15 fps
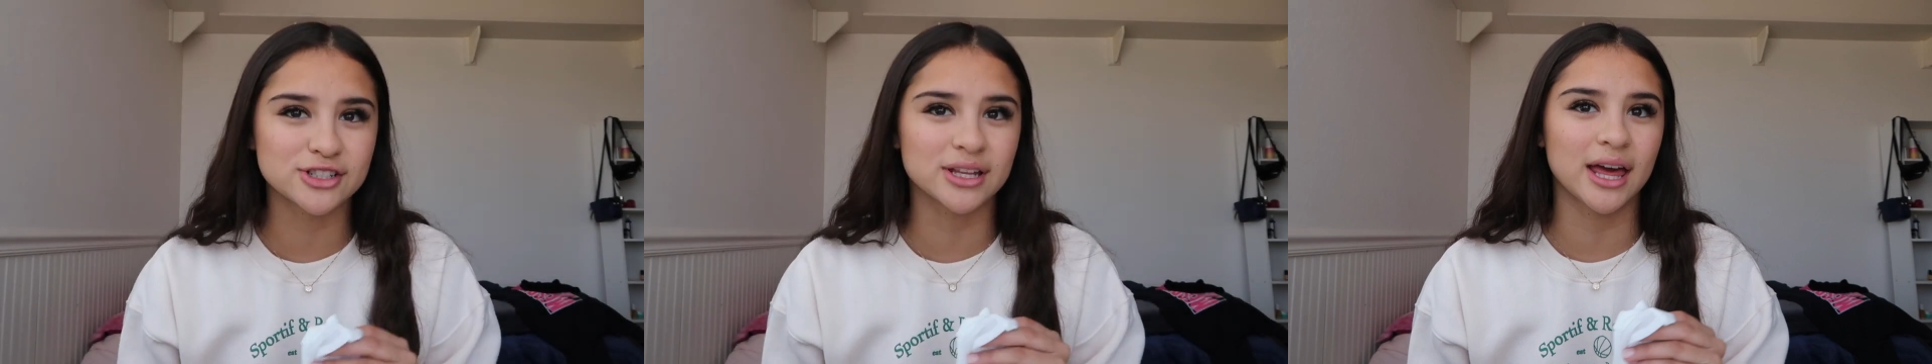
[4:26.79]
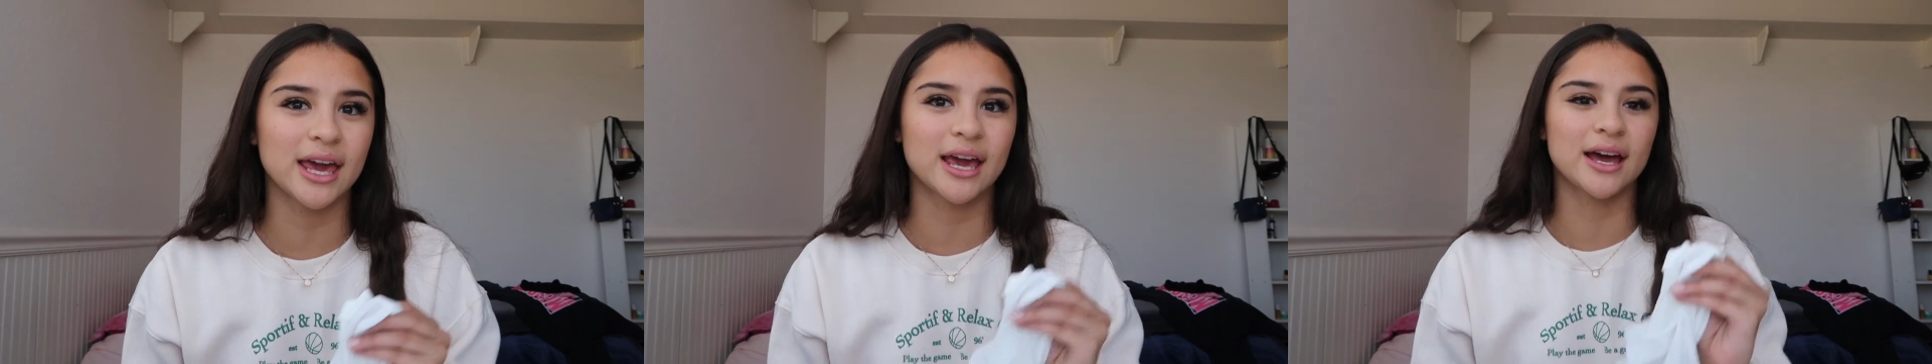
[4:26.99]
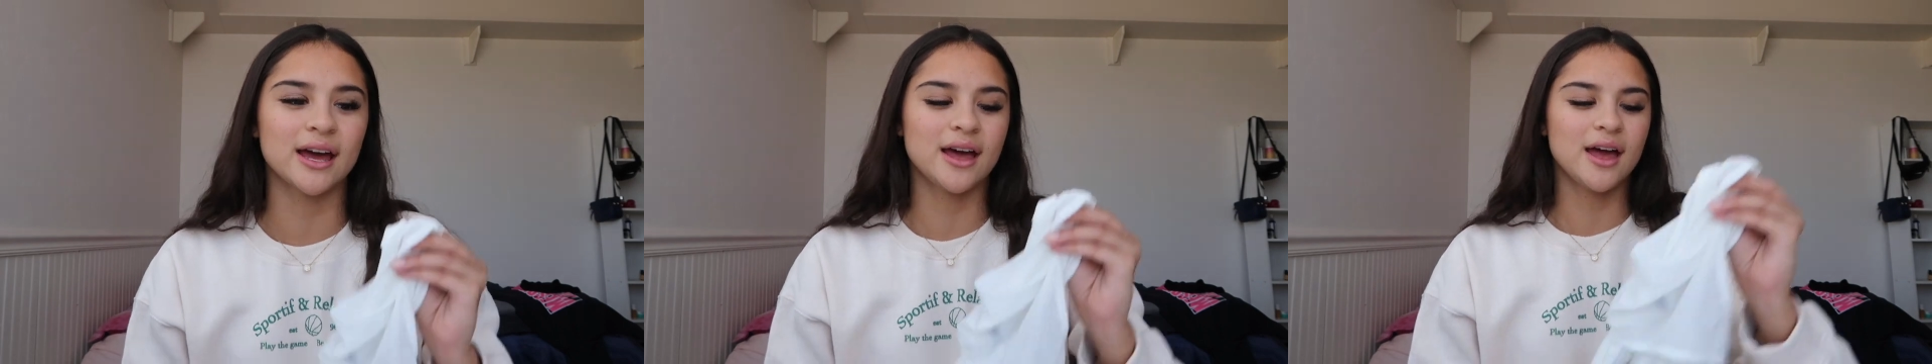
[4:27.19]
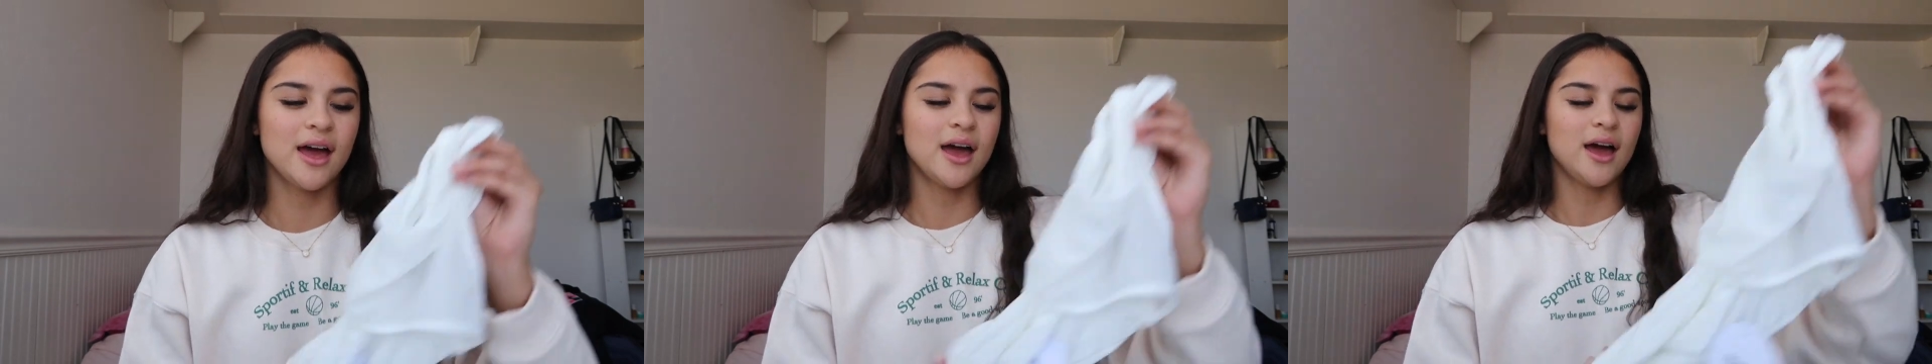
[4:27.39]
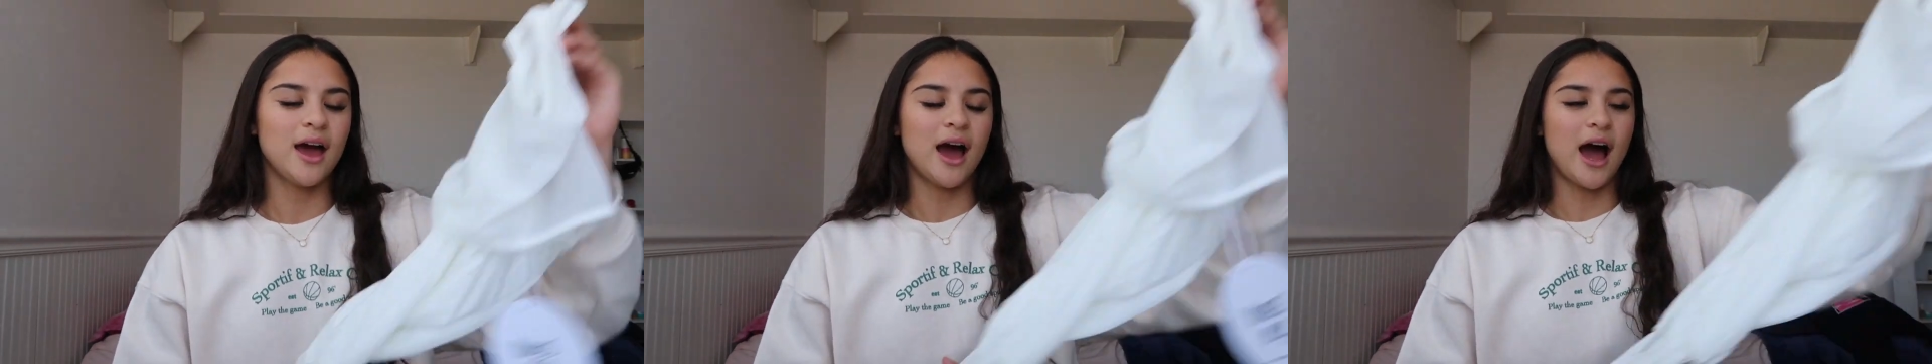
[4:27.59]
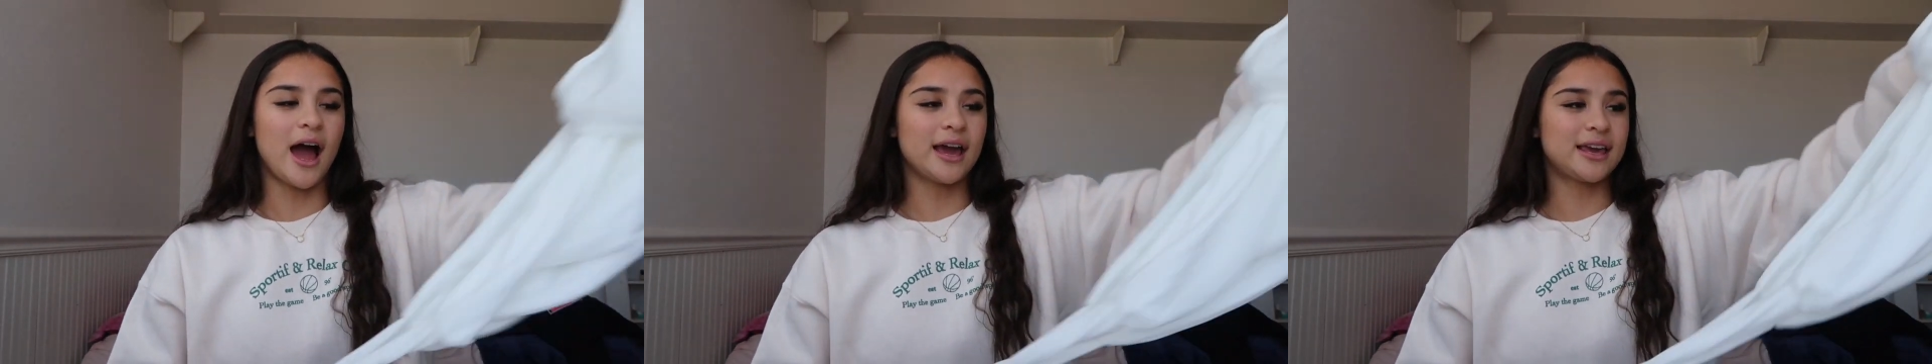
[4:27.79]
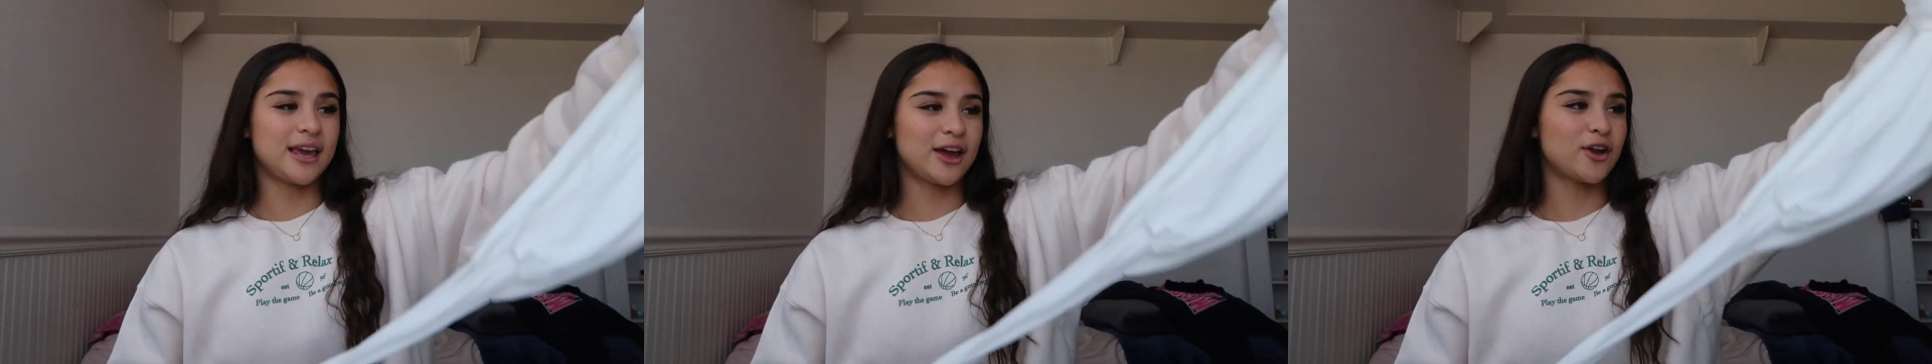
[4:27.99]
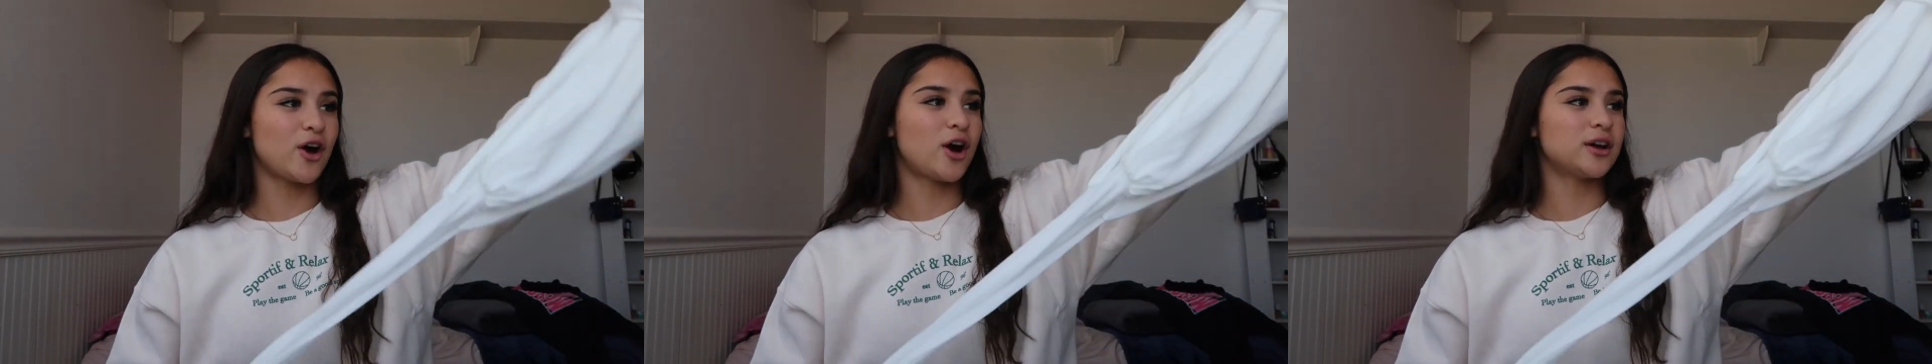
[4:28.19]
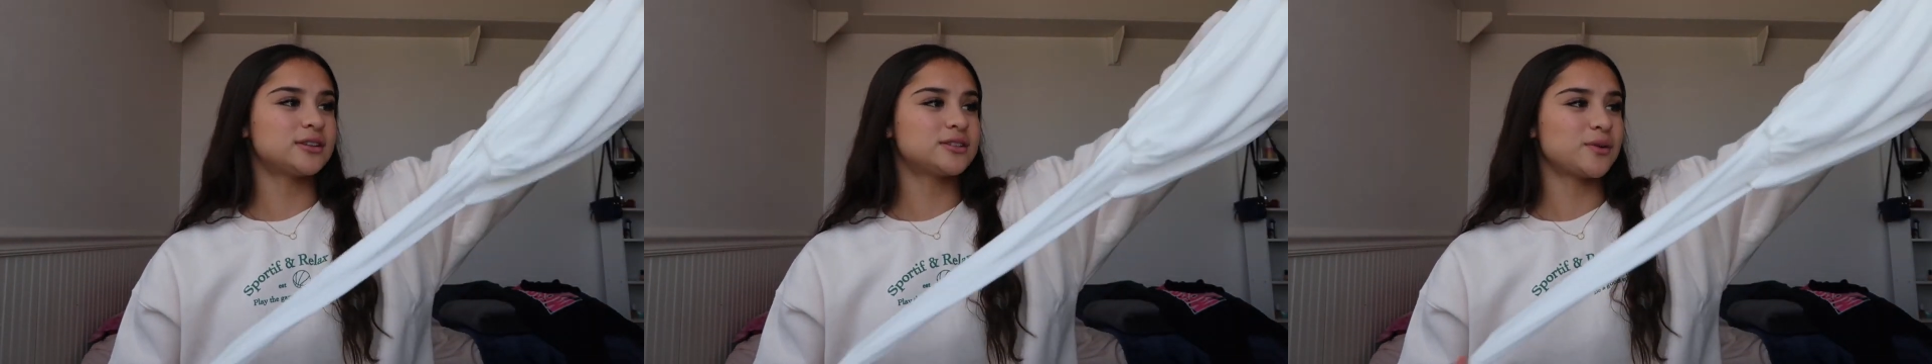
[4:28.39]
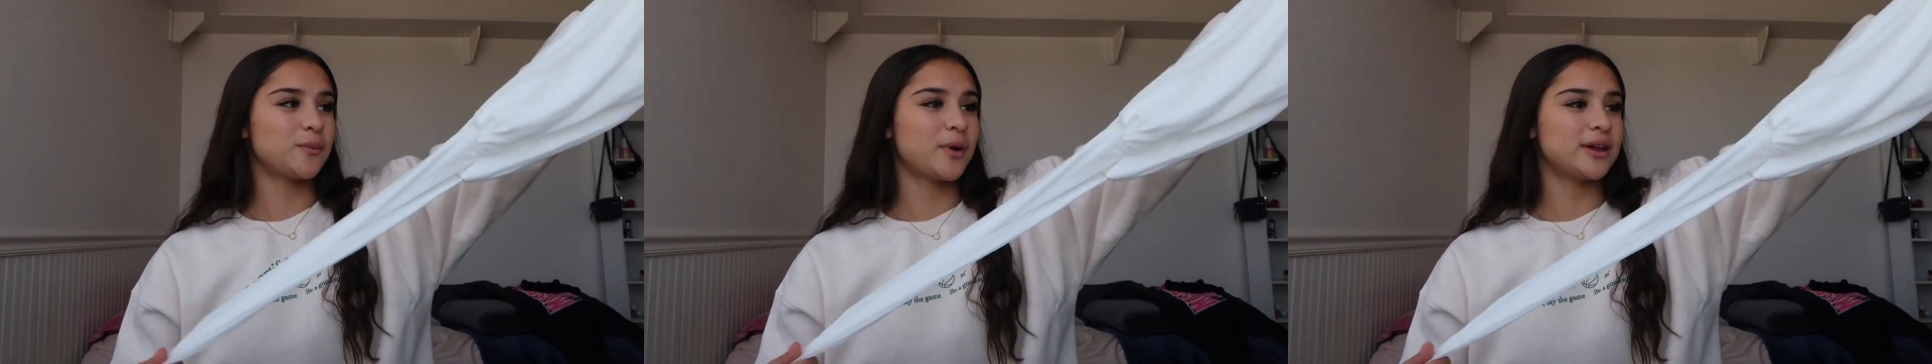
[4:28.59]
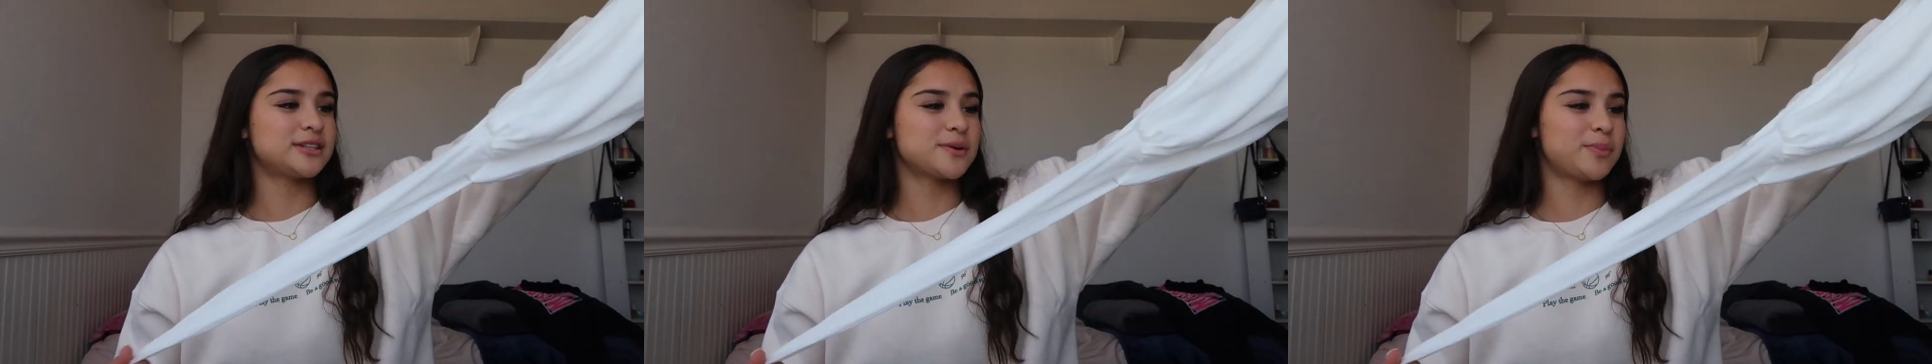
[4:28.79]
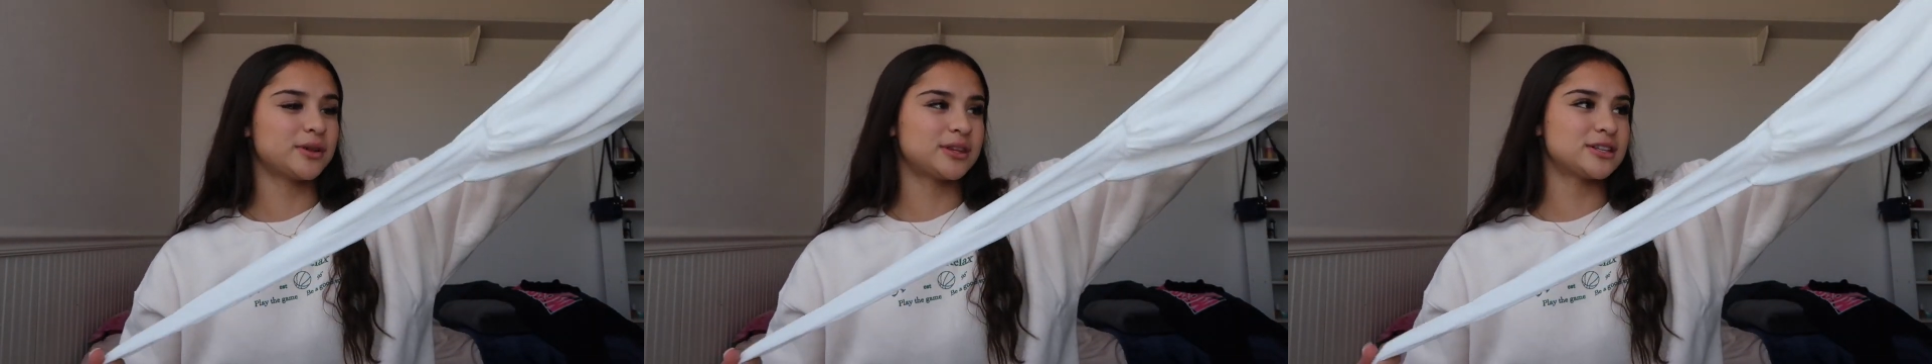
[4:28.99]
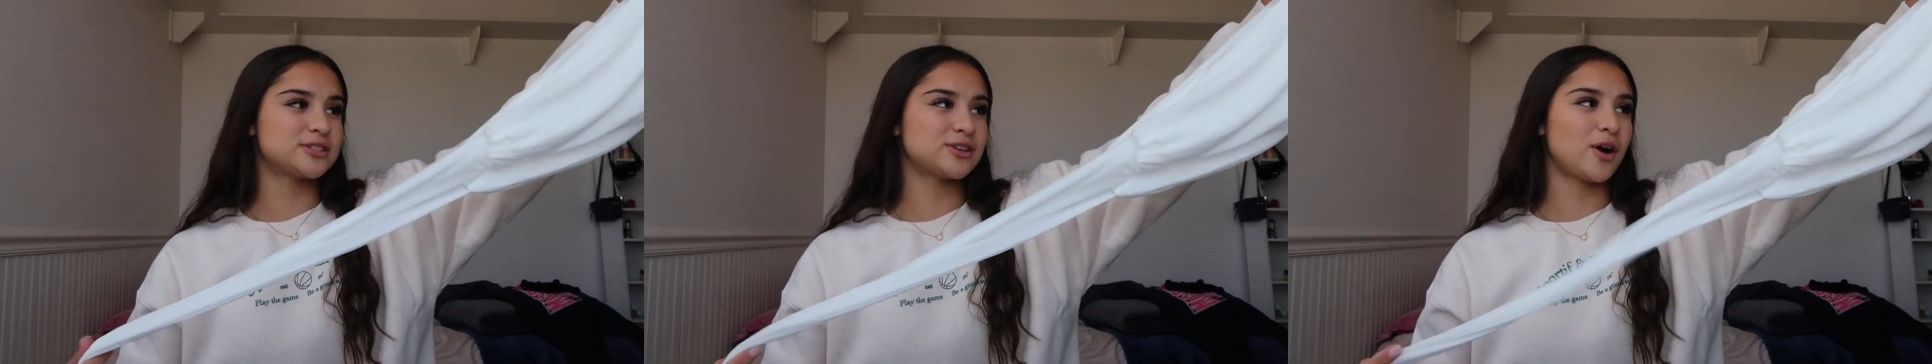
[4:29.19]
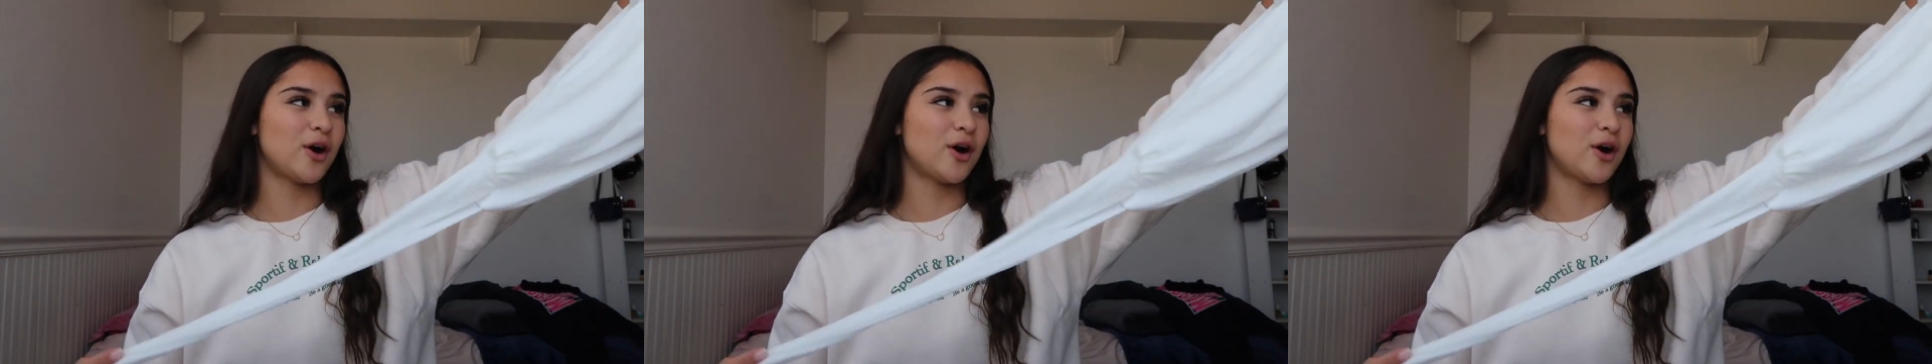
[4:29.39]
Like, I cannot wait to put this